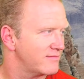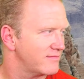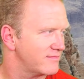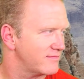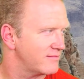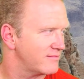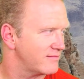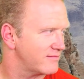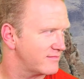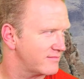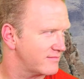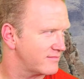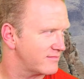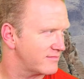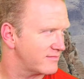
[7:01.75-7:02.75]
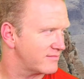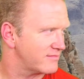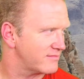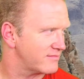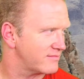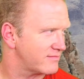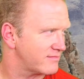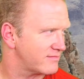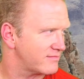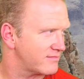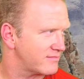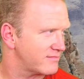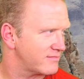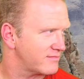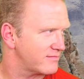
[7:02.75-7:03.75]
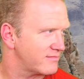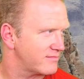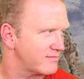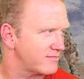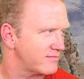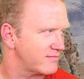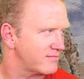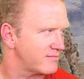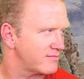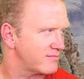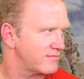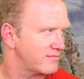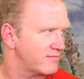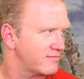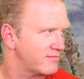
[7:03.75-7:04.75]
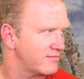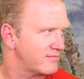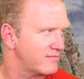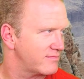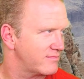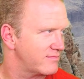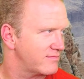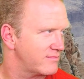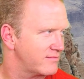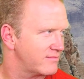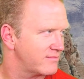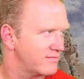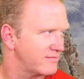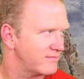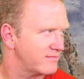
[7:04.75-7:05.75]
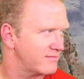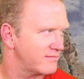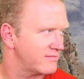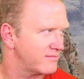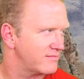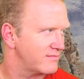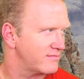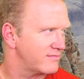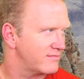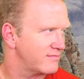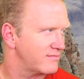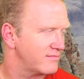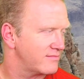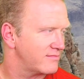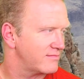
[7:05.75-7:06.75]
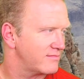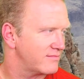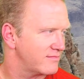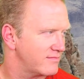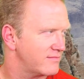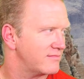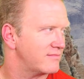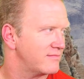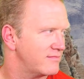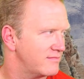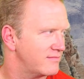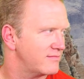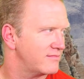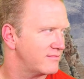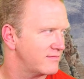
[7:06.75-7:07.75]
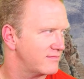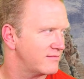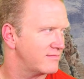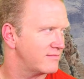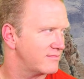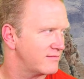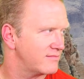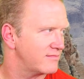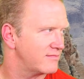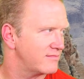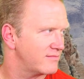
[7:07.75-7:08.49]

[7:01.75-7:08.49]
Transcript: (not speaking)